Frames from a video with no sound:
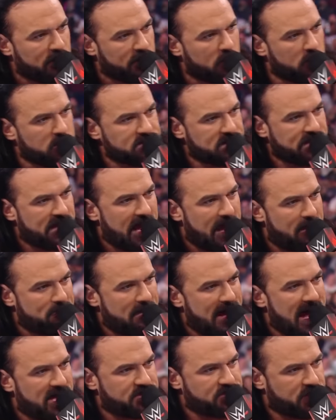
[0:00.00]
for losing that
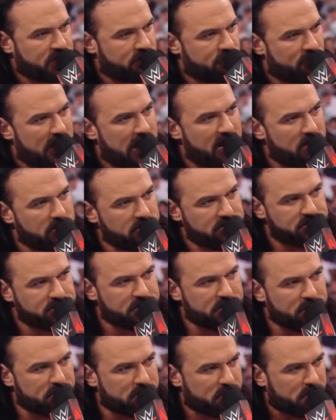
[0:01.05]
match at Crown
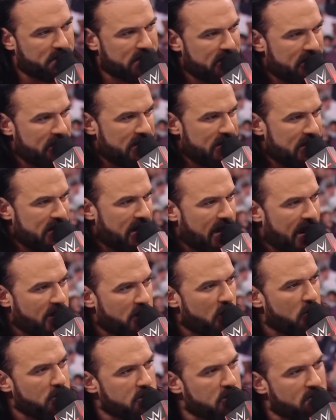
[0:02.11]
Jewel. And I
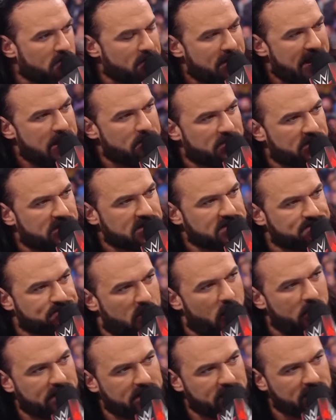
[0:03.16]
know you remember this
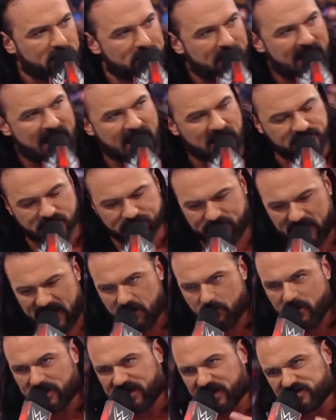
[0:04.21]
point of the match. If
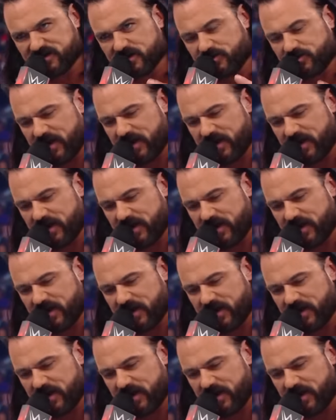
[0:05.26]
anyone gets a